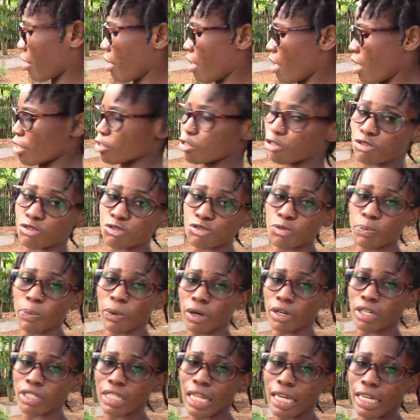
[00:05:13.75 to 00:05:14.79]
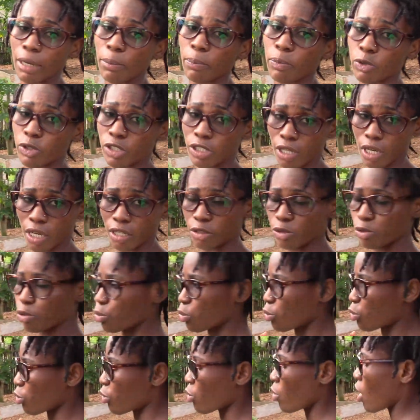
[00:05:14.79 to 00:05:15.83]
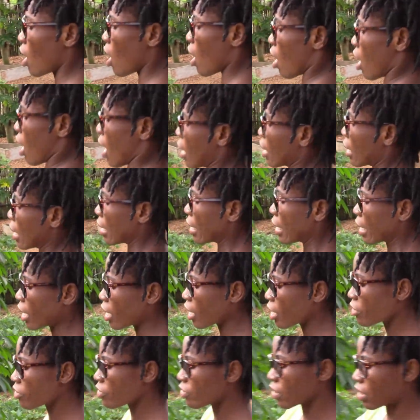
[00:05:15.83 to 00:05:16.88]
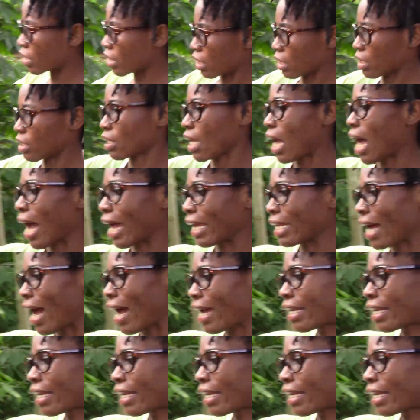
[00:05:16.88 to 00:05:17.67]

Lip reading: a tuber, it's like a potato. And the leaves, I